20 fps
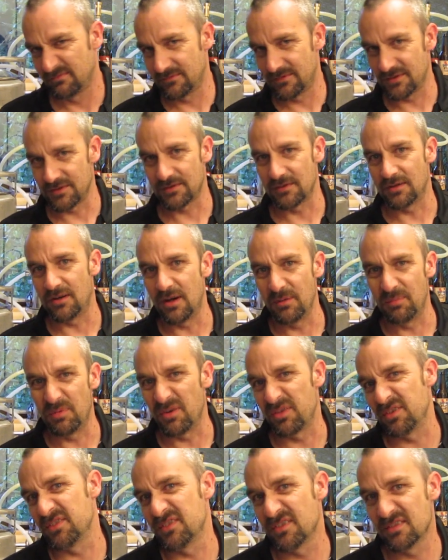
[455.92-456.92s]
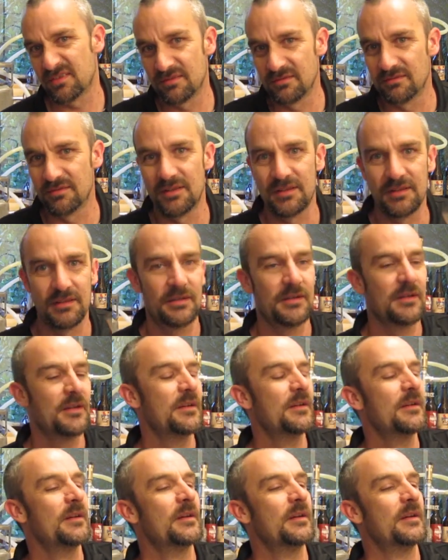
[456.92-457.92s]
Just a hypothesis, really.
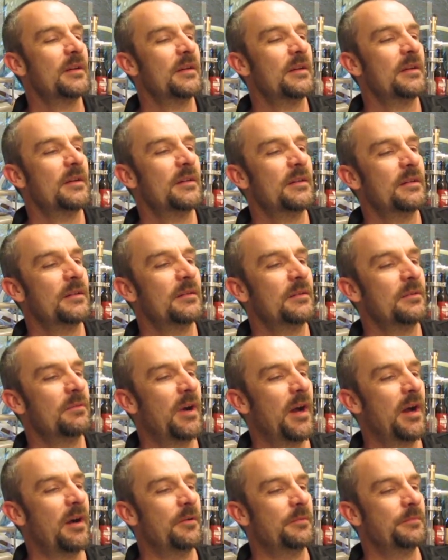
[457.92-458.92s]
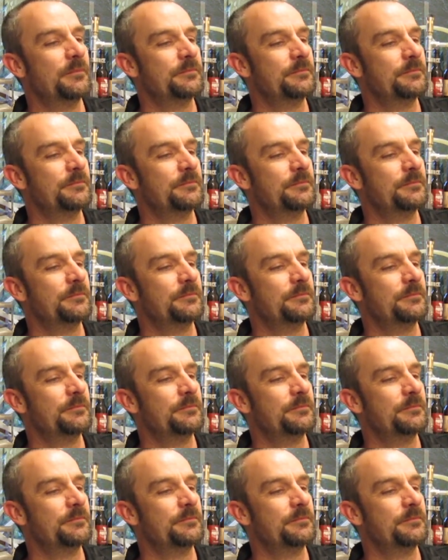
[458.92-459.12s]
Wow.